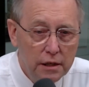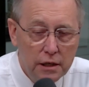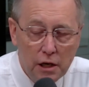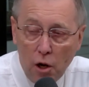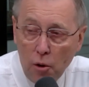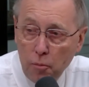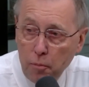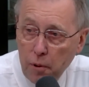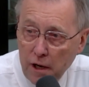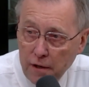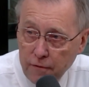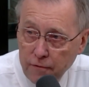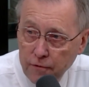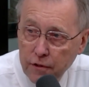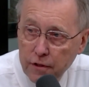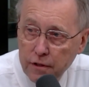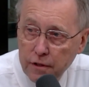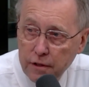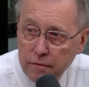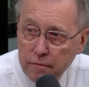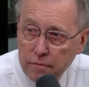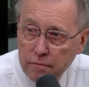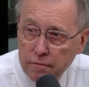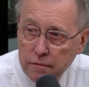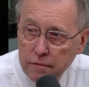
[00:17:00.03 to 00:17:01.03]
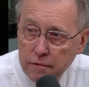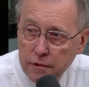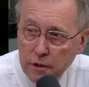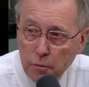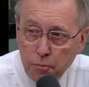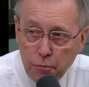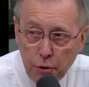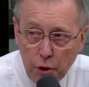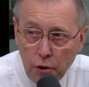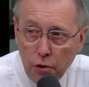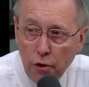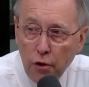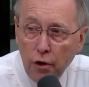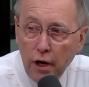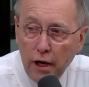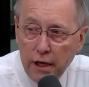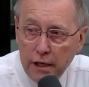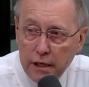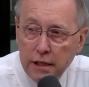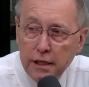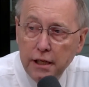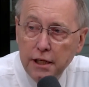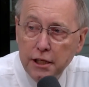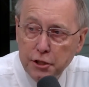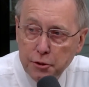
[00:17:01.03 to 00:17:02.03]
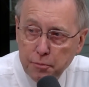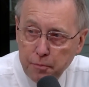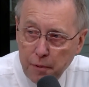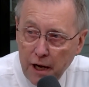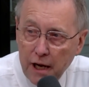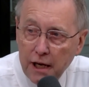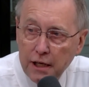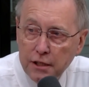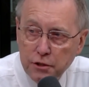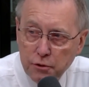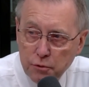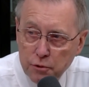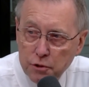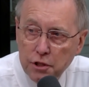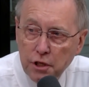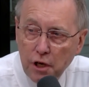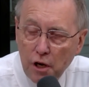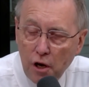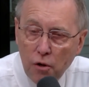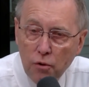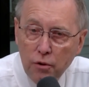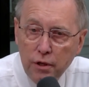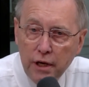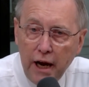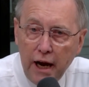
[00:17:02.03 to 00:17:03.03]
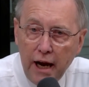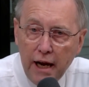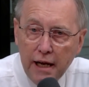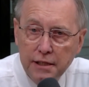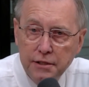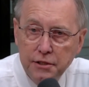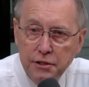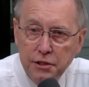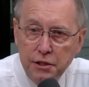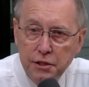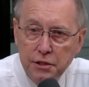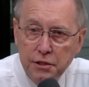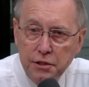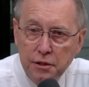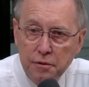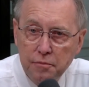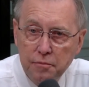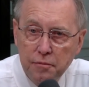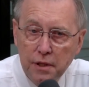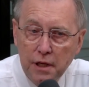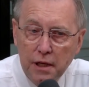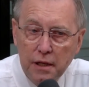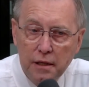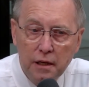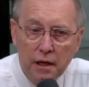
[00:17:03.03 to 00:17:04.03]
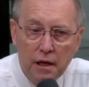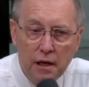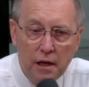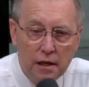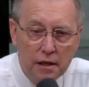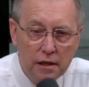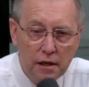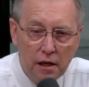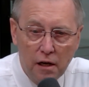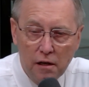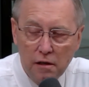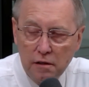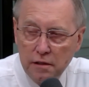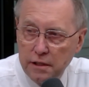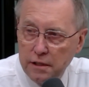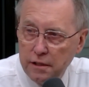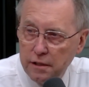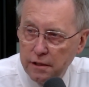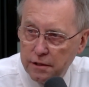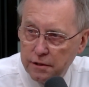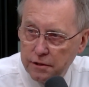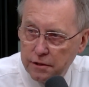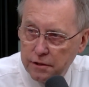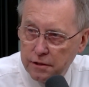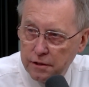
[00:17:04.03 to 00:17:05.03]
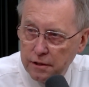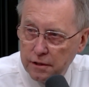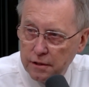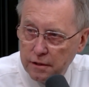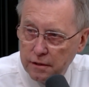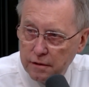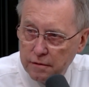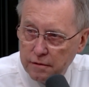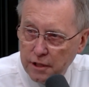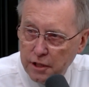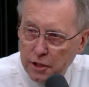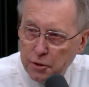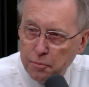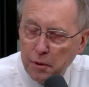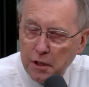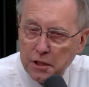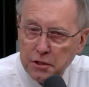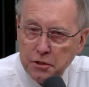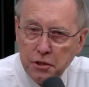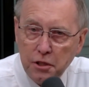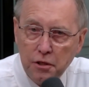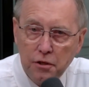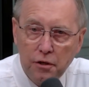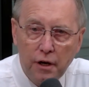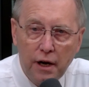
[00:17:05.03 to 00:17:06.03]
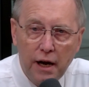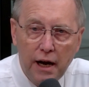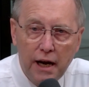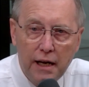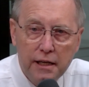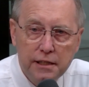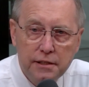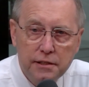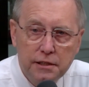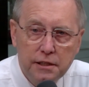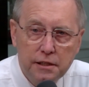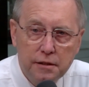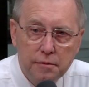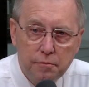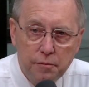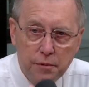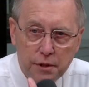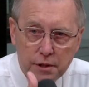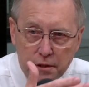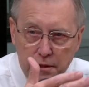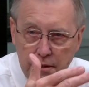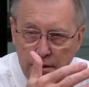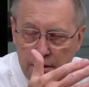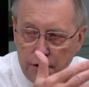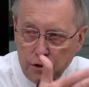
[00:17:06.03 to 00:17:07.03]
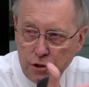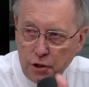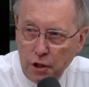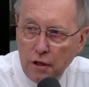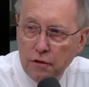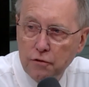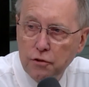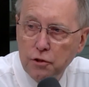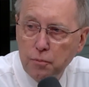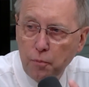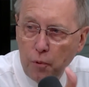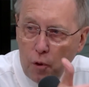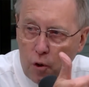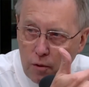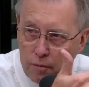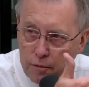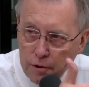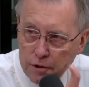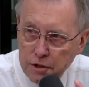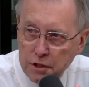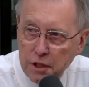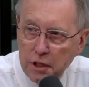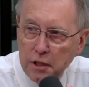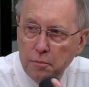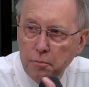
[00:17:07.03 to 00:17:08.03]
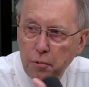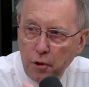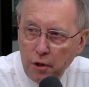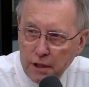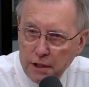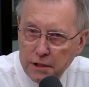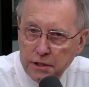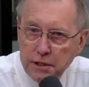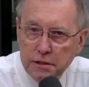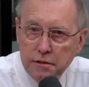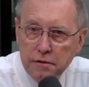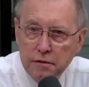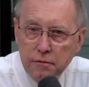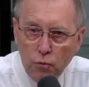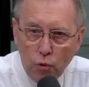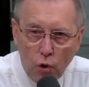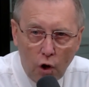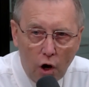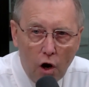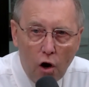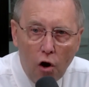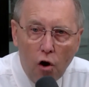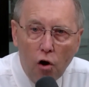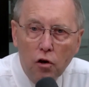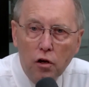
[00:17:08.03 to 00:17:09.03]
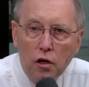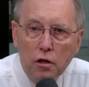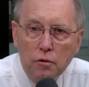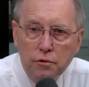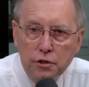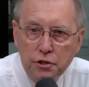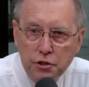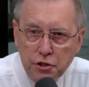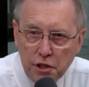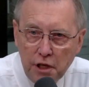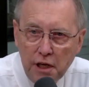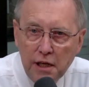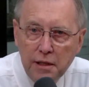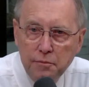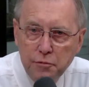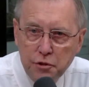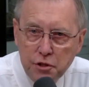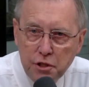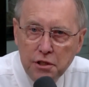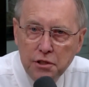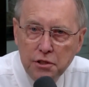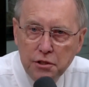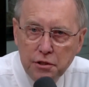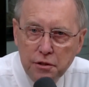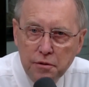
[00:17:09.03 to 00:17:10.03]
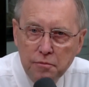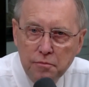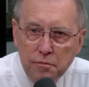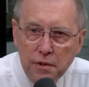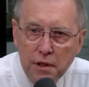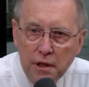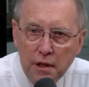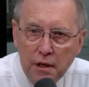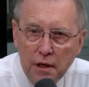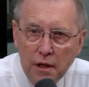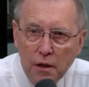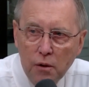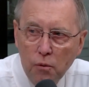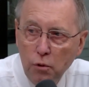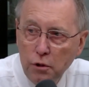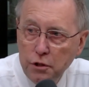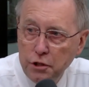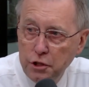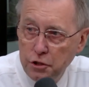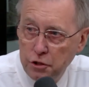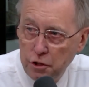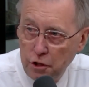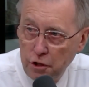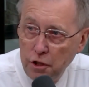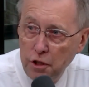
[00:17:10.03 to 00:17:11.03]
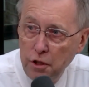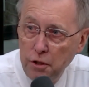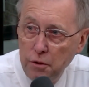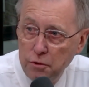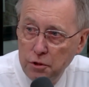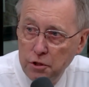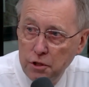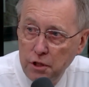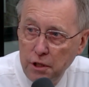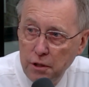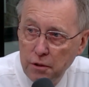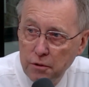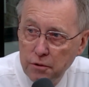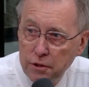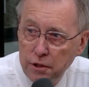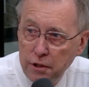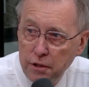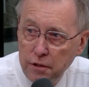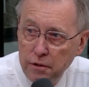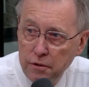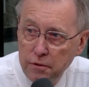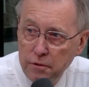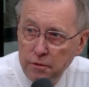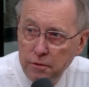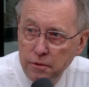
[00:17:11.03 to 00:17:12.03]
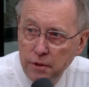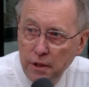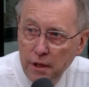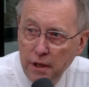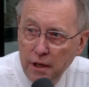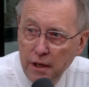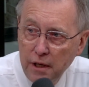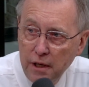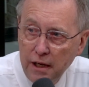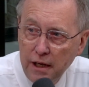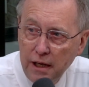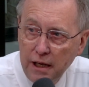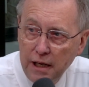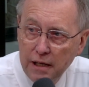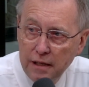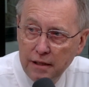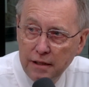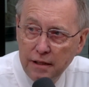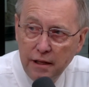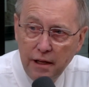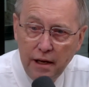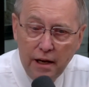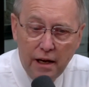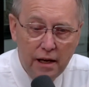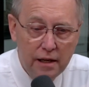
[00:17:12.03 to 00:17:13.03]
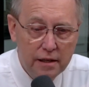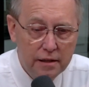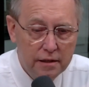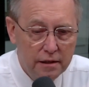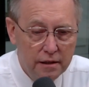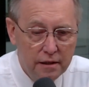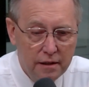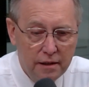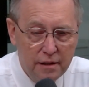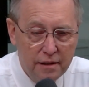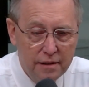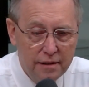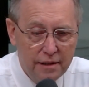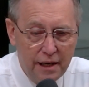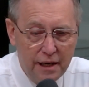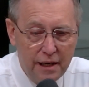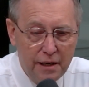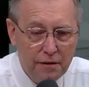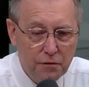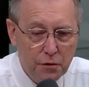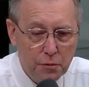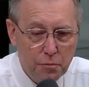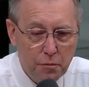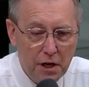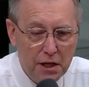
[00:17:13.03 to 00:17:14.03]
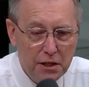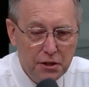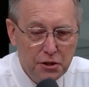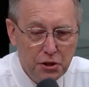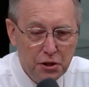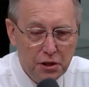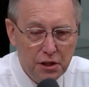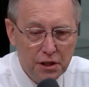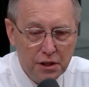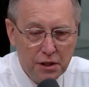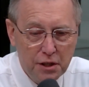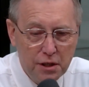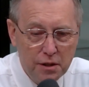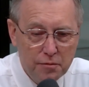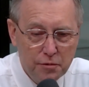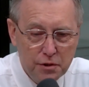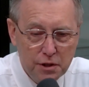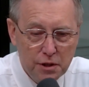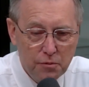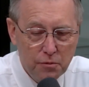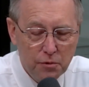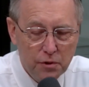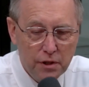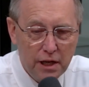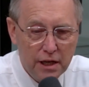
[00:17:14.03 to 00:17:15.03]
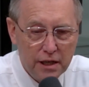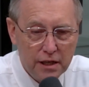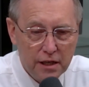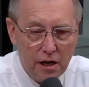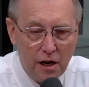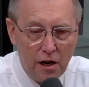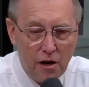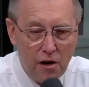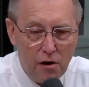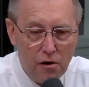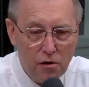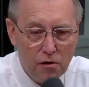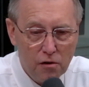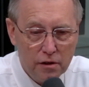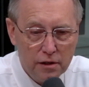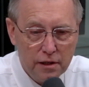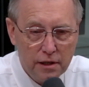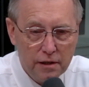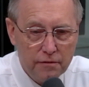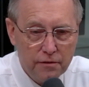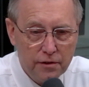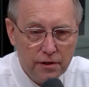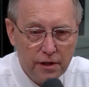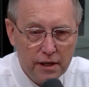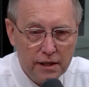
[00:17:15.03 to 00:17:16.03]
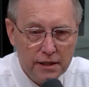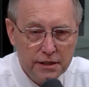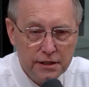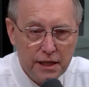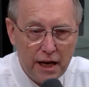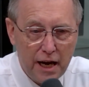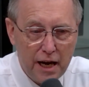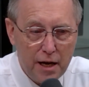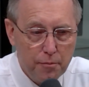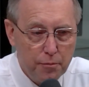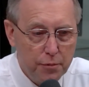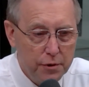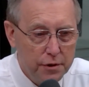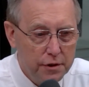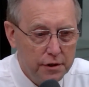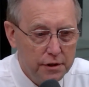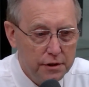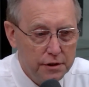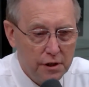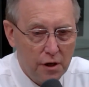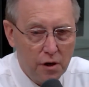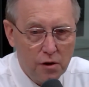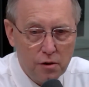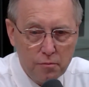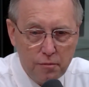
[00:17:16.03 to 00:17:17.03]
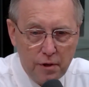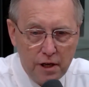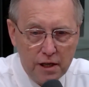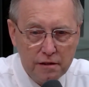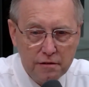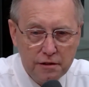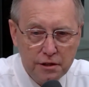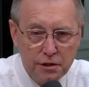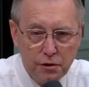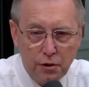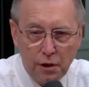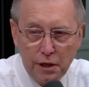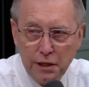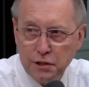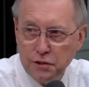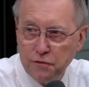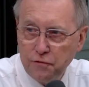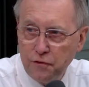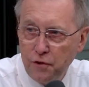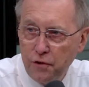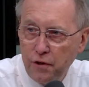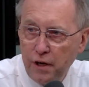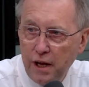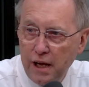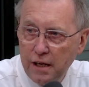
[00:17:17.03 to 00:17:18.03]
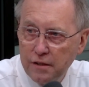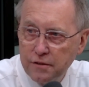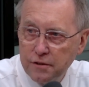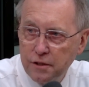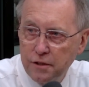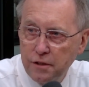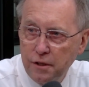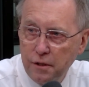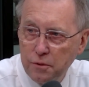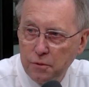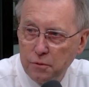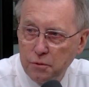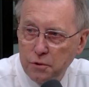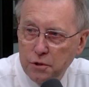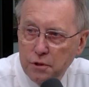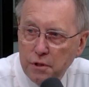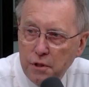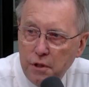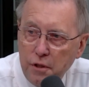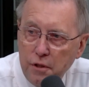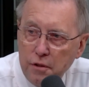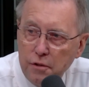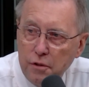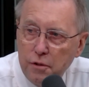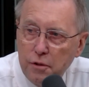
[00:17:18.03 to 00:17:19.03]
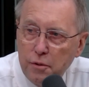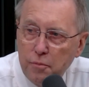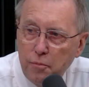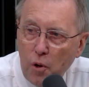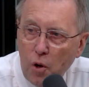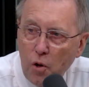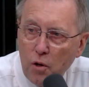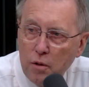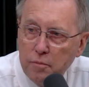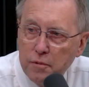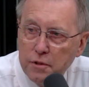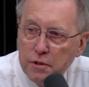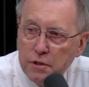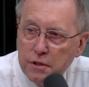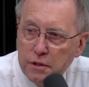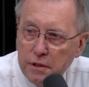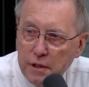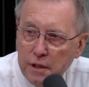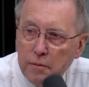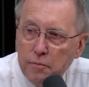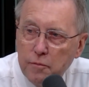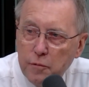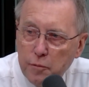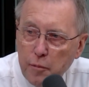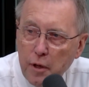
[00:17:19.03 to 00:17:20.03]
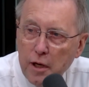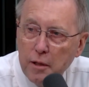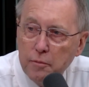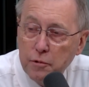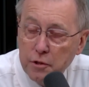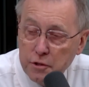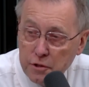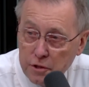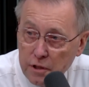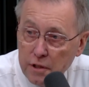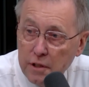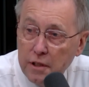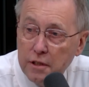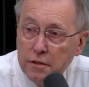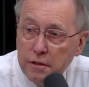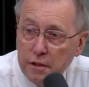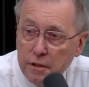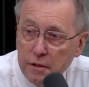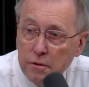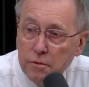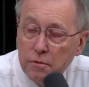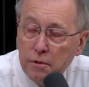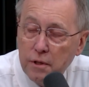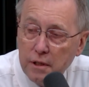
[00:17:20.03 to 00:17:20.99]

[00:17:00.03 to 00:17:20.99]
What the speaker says: pay for the computer-aided dispatch, which is called CAD system, that not only does the dispatch center has it, but the Sheriff's Department, City Police, we're all on the same system, which is a huge deal too, in that information that comes in with that call and everything's happened is automatically transferred out to those other departments and them to be able to see it too, right?